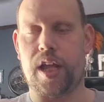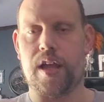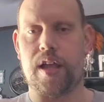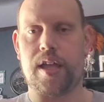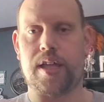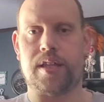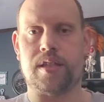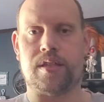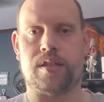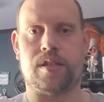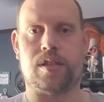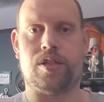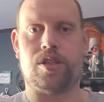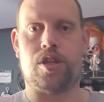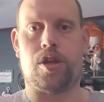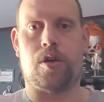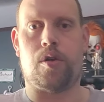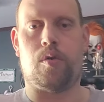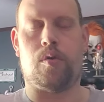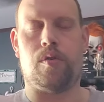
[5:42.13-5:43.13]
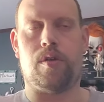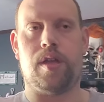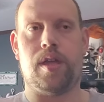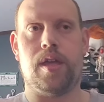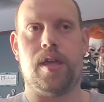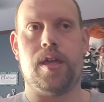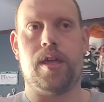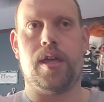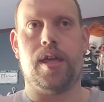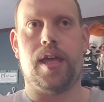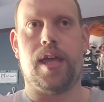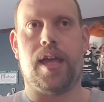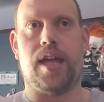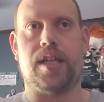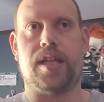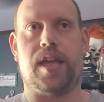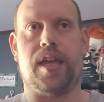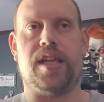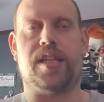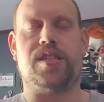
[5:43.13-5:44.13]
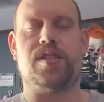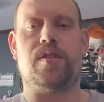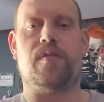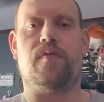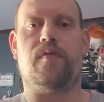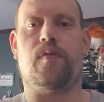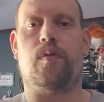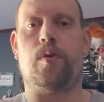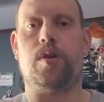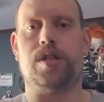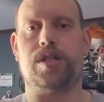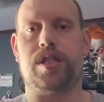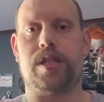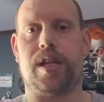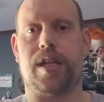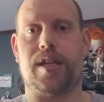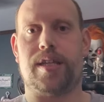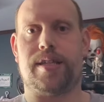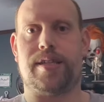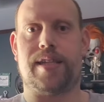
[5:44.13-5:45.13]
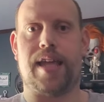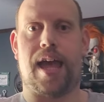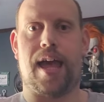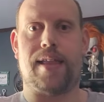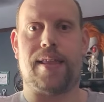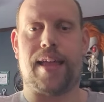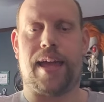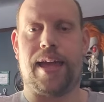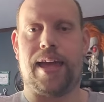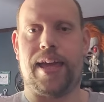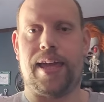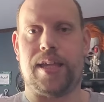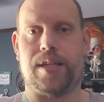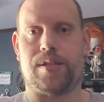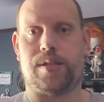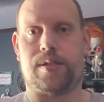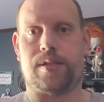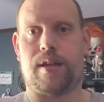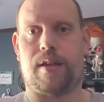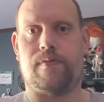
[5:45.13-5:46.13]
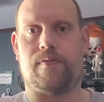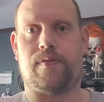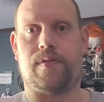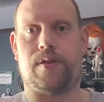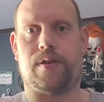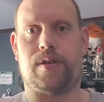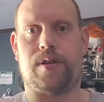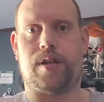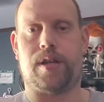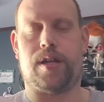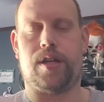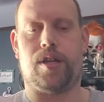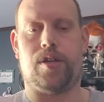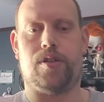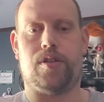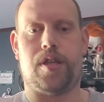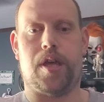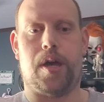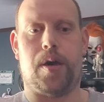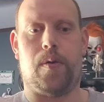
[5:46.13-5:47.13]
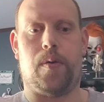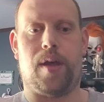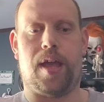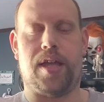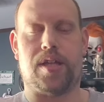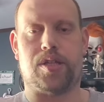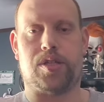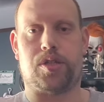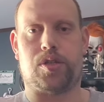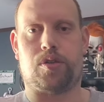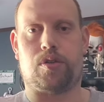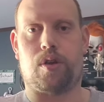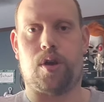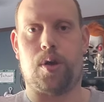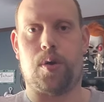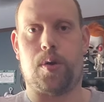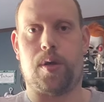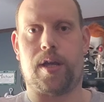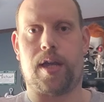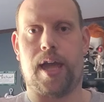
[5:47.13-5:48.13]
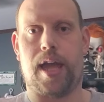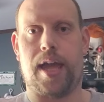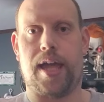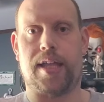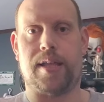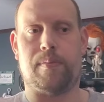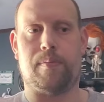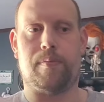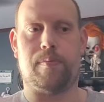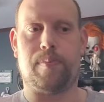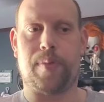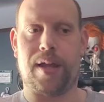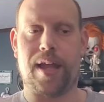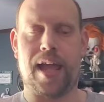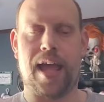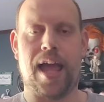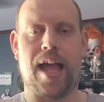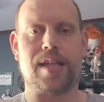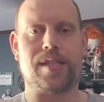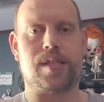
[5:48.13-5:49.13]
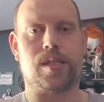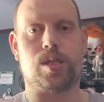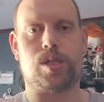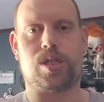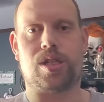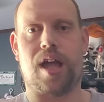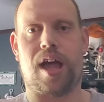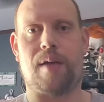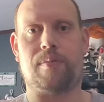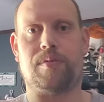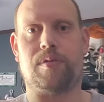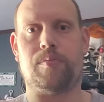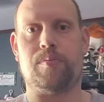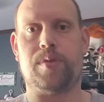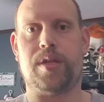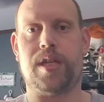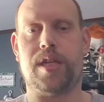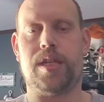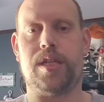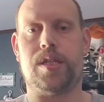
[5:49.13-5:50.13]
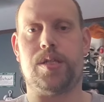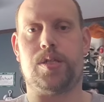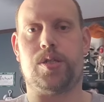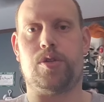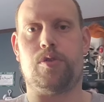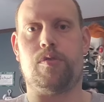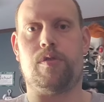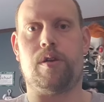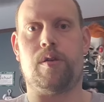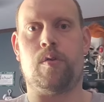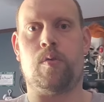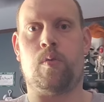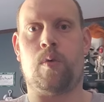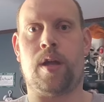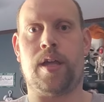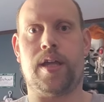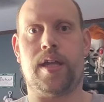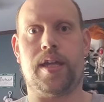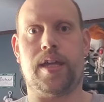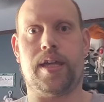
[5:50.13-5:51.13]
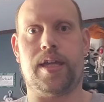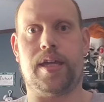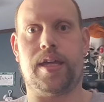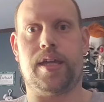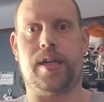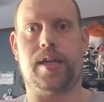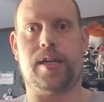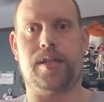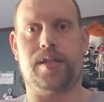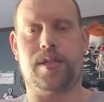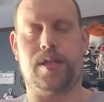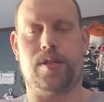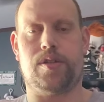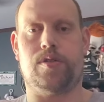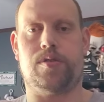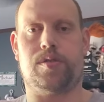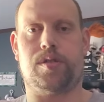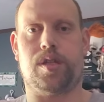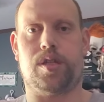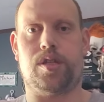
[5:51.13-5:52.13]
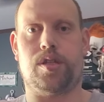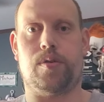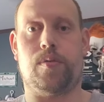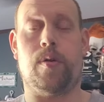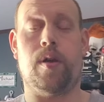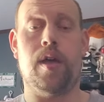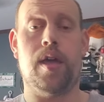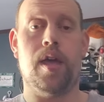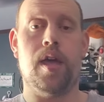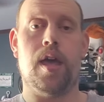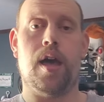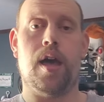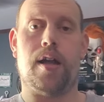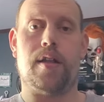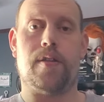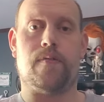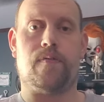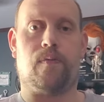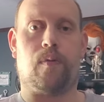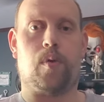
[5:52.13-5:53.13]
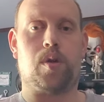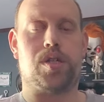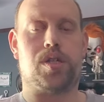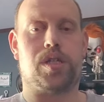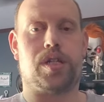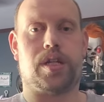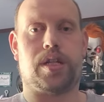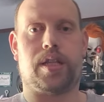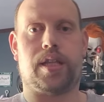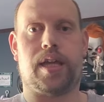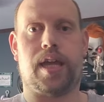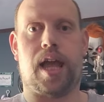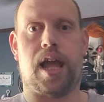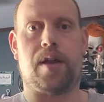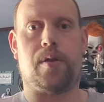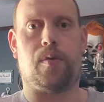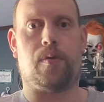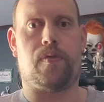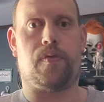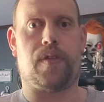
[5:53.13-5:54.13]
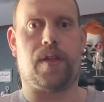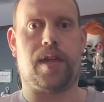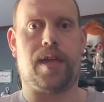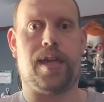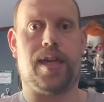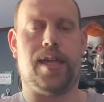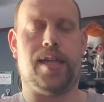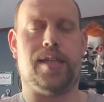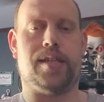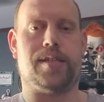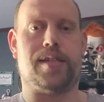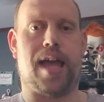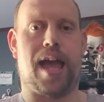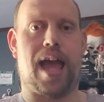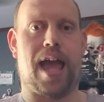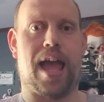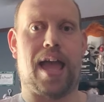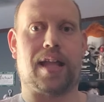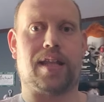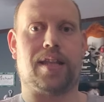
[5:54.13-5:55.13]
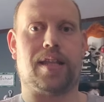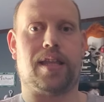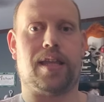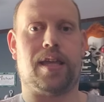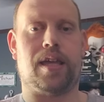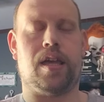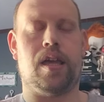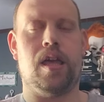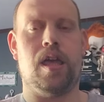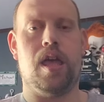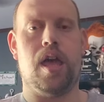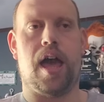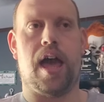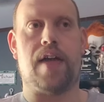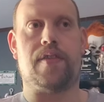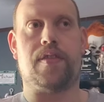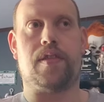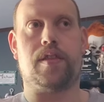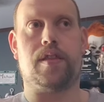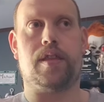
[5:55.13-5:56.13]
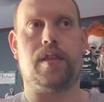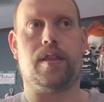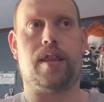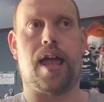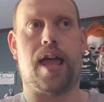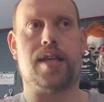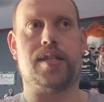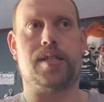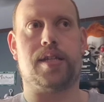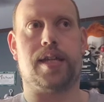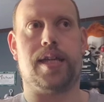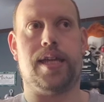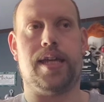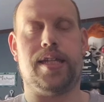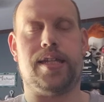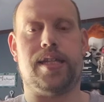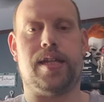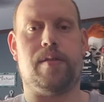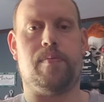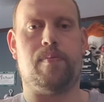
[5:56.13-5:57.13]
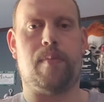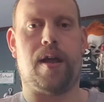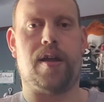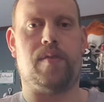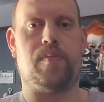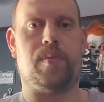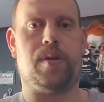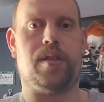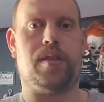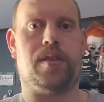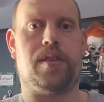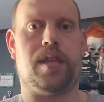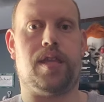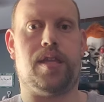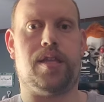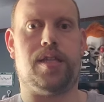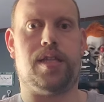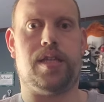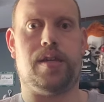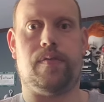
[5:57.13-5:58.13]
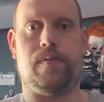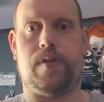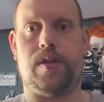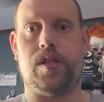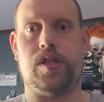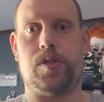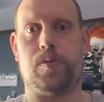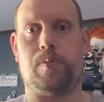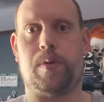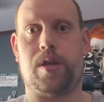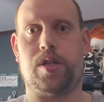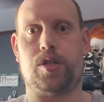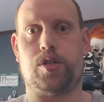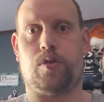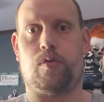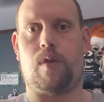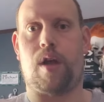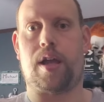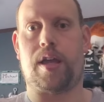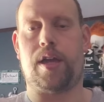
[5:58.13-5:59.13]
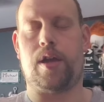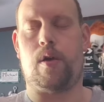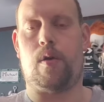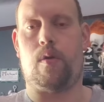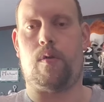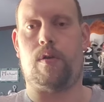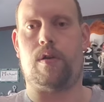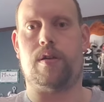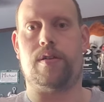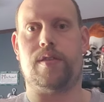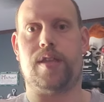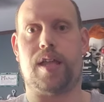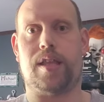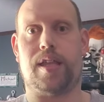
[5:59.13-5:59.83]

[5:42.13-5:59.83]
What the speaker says: And, you know, it's unfortunate and sad that he suffered, you know, a stroke. But it hasn't stopped him. He's doing what he continues to do. Unfortunately, I don't think he's acting. I think the last thing he did might have been the TV special Rocky Horror